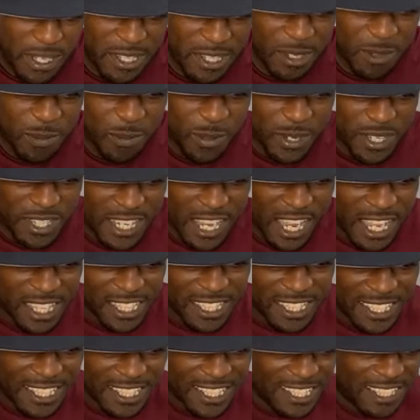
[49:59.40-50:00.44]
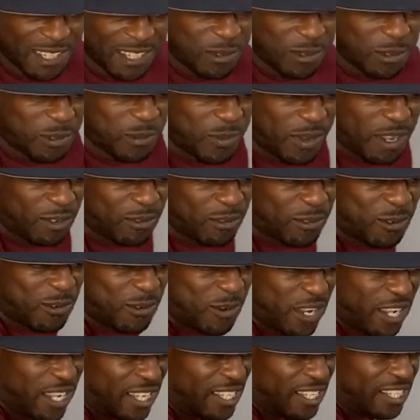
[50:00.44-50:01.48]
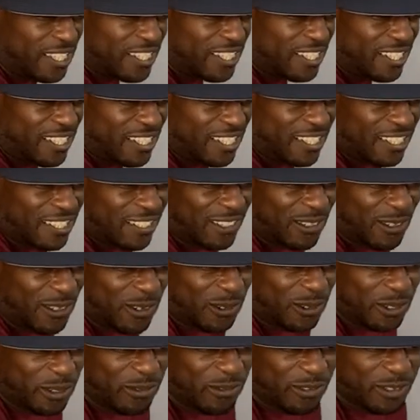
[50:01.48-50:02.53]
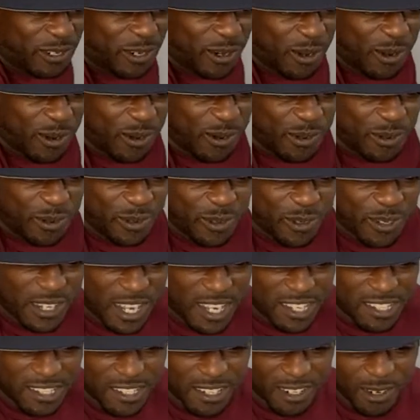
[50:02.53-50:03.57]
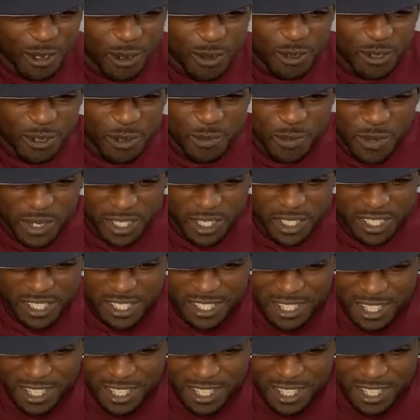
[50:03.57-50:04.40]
bitch, but not in a disrespectful way, only for those that's close amongst